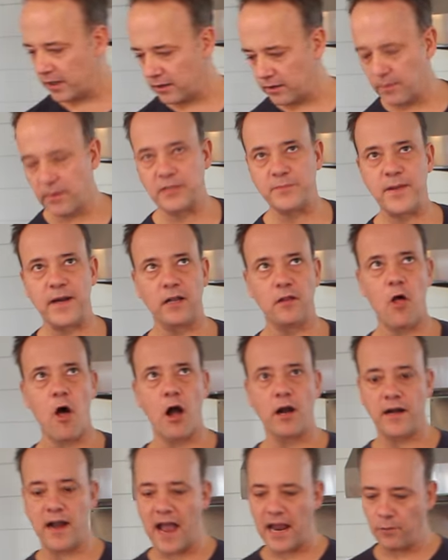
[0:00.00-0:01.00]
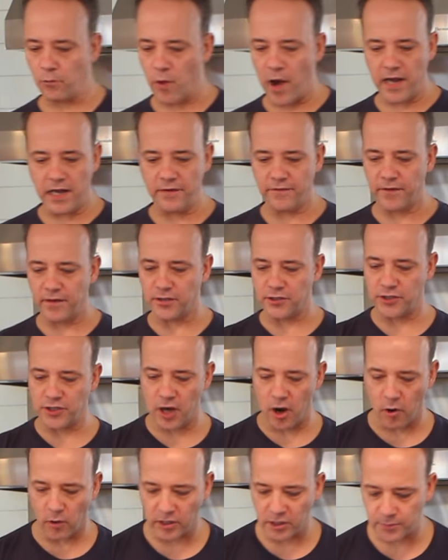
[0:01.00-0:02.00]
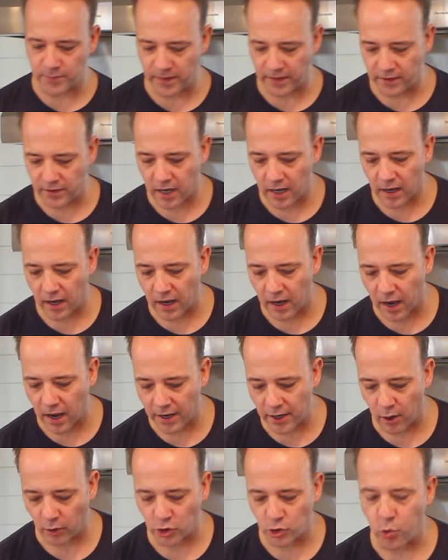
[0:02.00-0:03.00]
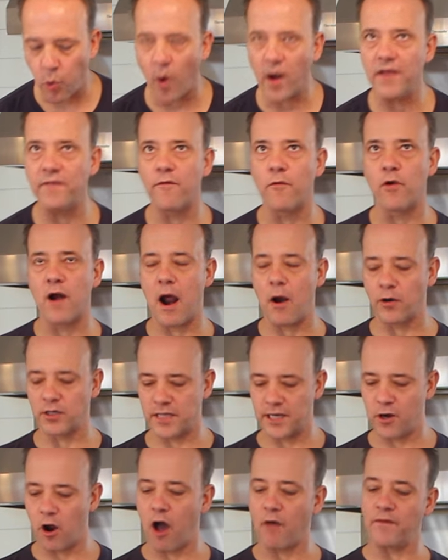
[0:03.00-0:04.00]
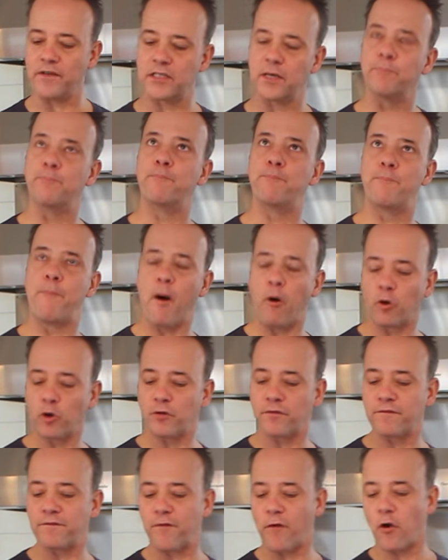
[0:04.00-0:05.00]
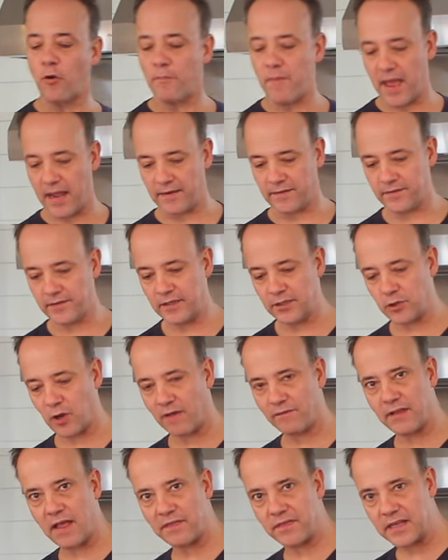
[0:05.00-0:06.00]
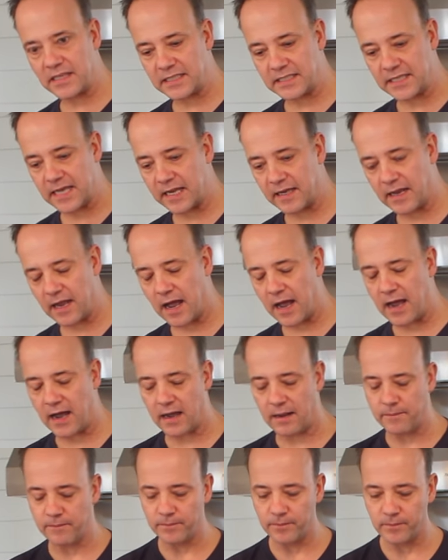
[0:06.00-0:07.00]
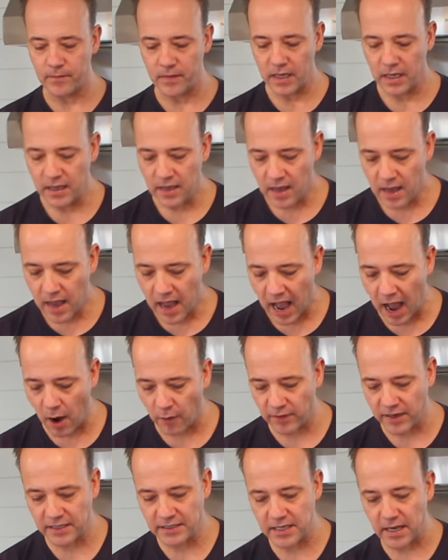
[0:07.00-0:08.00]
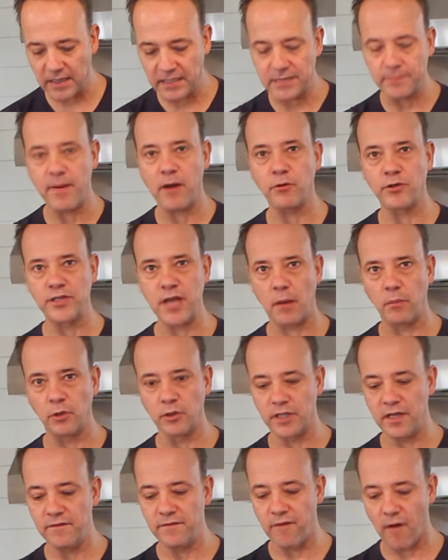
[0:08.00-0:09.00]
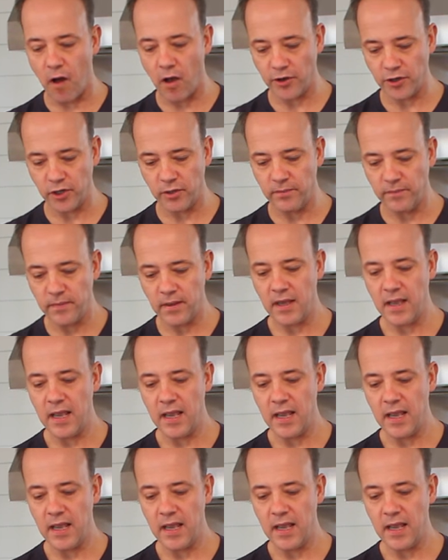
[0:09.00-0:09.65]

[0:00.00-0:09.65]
a, it's been a long night waiting for this dough. It's been, you know, 24 hours. They call this a bulk ferment. So I've let this sit um, out and it's, it's about doubled in volume.